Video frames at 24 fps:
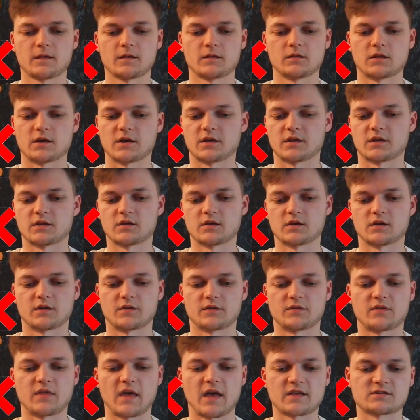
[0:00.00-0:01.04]
Like,
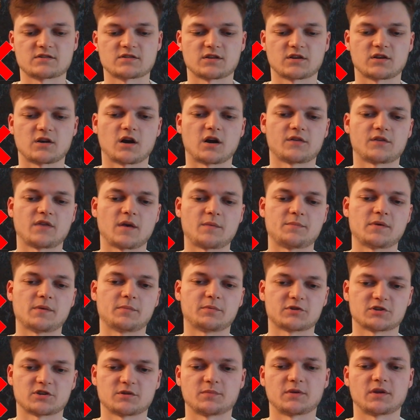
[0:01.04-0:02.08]
that's the card that people
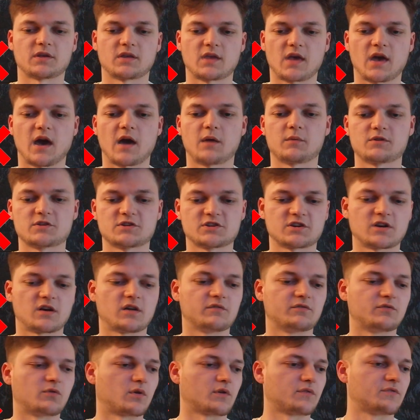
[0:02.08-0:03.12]
should be like, yeah, I would shell
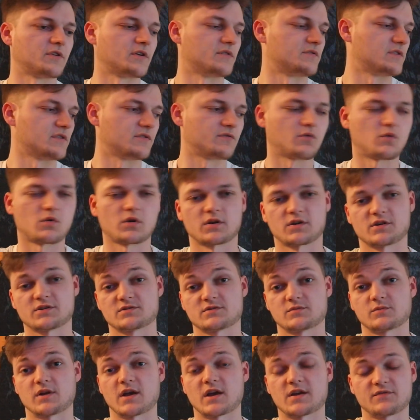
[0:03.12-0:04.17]
454. Because
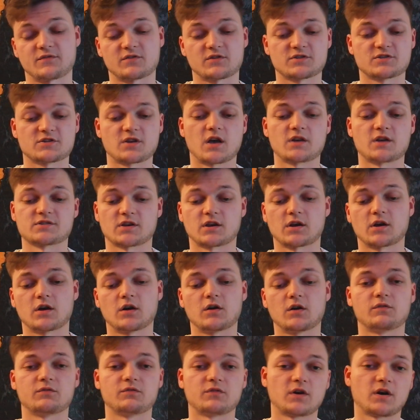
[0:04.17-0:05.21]
when I first saw it, I was like,
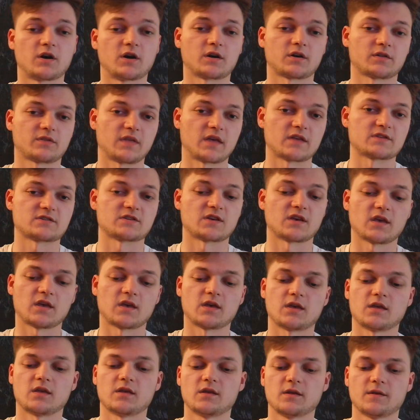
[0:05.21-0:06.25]
oh, that's a
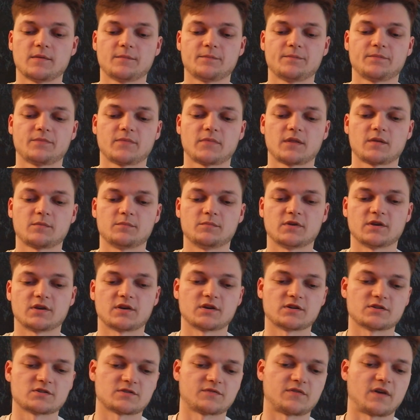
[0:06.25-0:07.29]
hit.
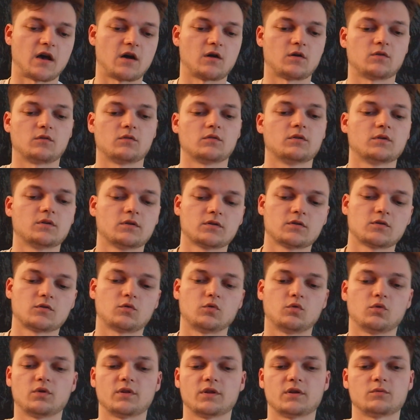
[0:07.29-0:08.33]
Because of how
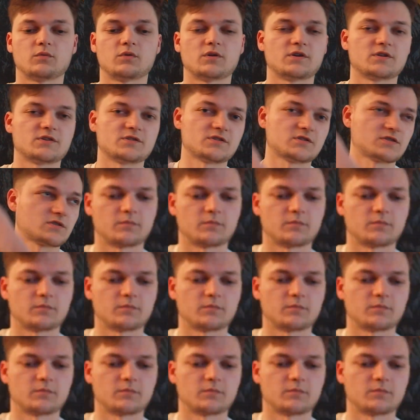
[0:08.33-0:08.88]
cool it was.